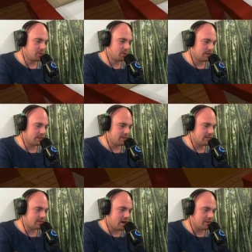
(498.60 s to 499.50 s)
totally is
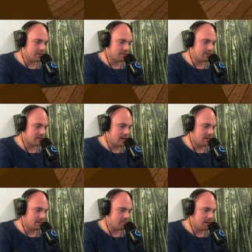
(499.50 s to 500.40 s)
his office,
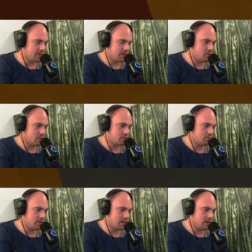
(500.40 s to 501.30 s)
and his bedroom
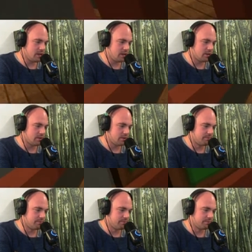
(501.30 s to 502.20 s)
should be in here.
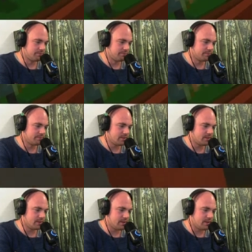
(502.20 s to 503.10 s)

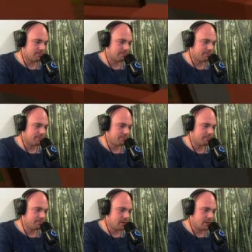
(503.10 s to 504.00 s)
It's, uh,
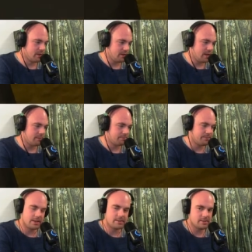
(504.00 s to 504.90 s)
yeah,
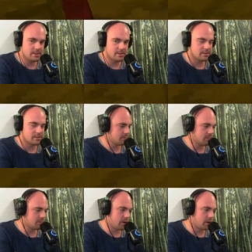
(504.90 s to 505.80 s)
he's he's
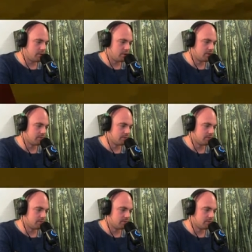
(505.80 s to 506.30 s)
quite a perv.